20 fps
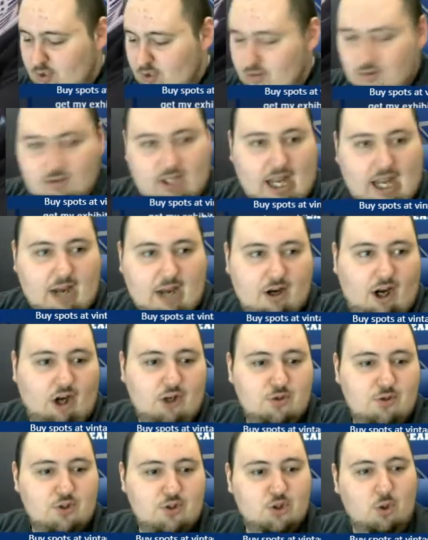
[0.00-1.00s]
how are
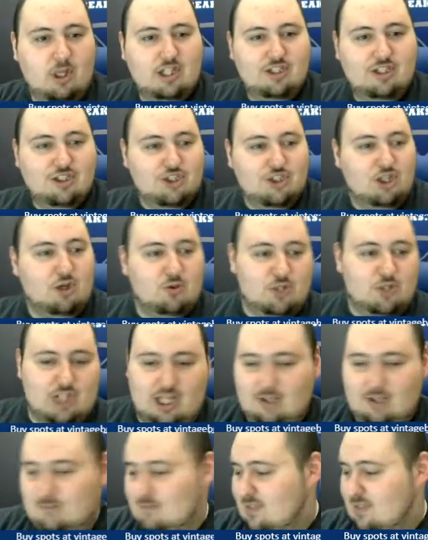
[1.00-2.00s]
you enjoying the show,
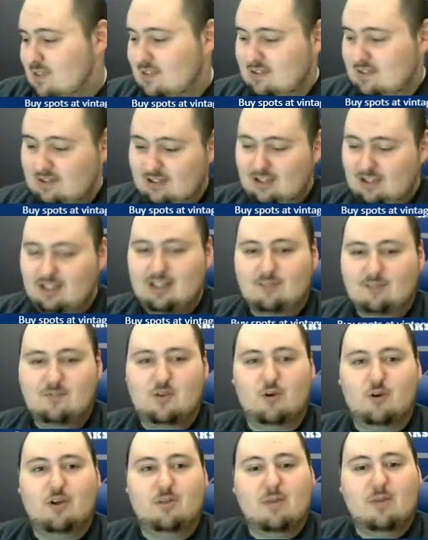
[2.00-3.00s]
James?
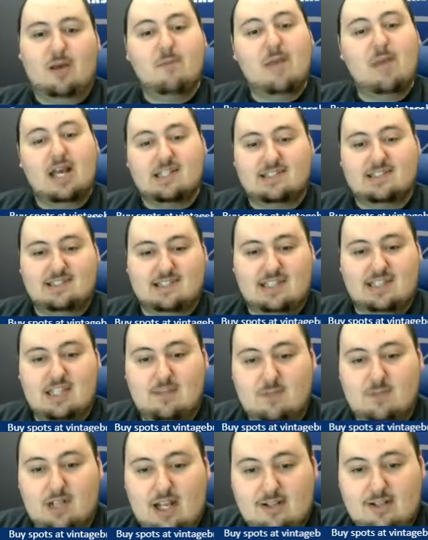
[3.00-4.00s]
Doing my best to
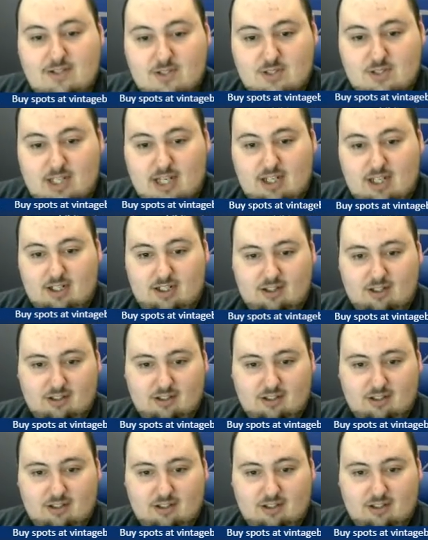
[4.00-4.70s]
keep it entertaining.